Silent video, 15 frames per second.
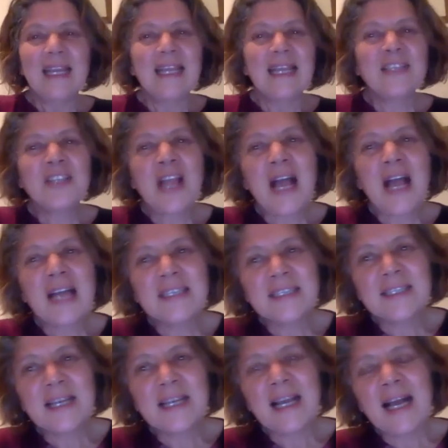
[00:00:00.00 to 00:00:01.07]

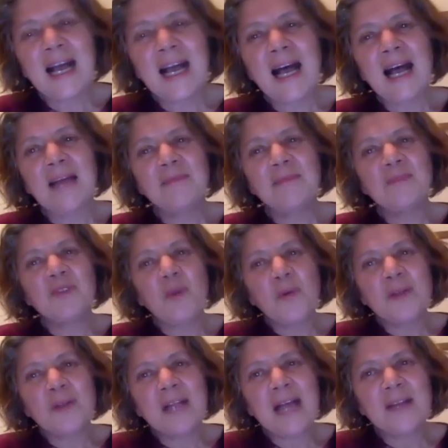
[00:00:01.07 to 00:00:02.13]
Ishaan, I'm so
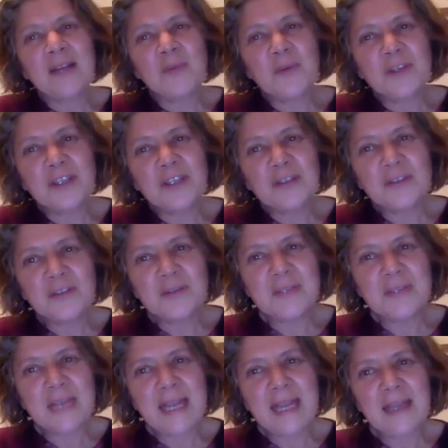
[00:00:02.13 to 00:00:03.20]
glad we're here
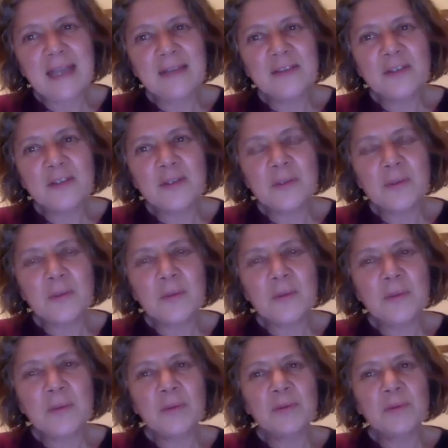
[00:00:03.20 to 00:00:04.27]
today
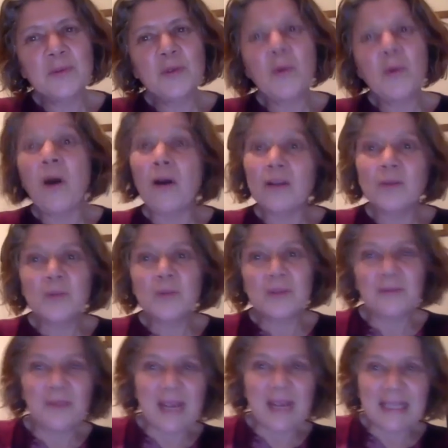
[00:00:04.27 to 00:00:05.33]
to do art with
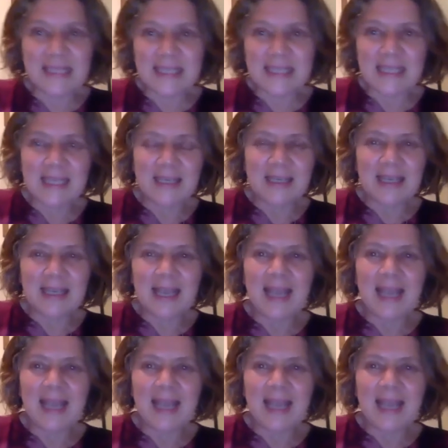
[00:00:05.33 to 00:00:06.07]
Francie.